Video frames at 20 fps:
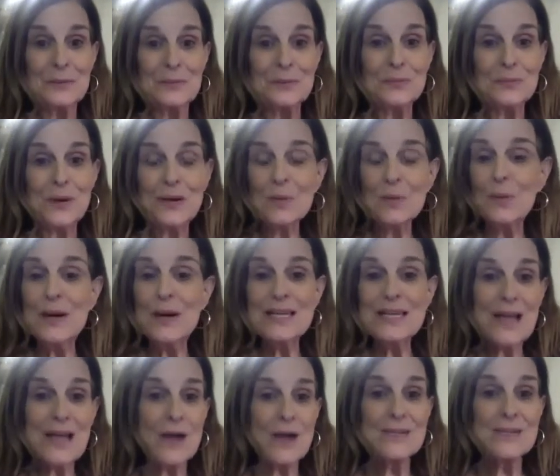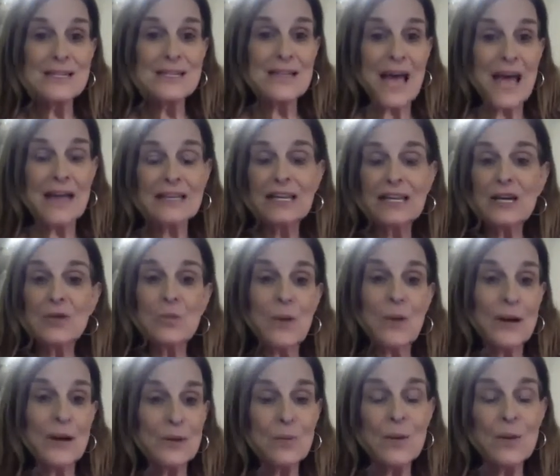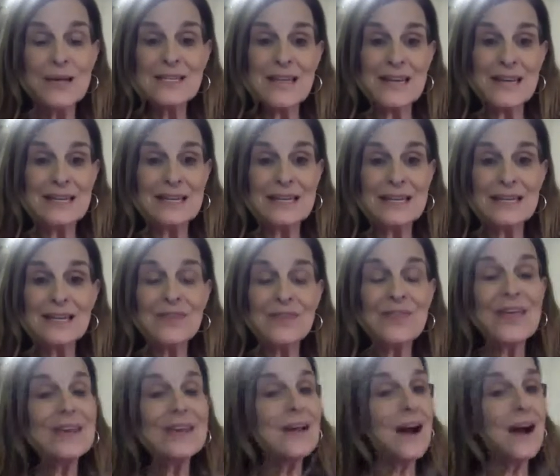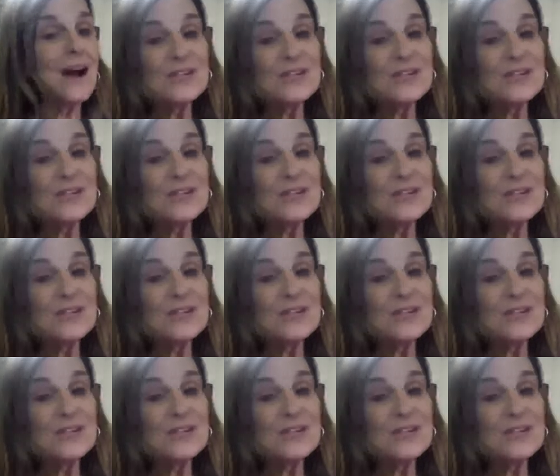what it was I was lacking and what it was I needed that